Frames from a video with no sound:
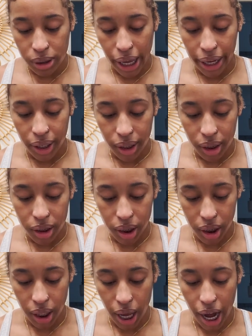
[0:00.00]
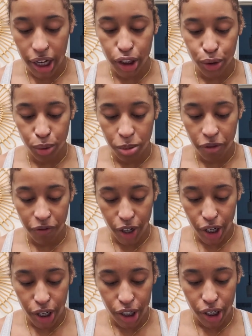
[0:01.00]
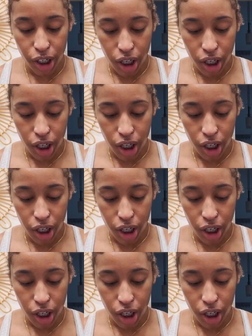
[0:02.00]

like I do prefer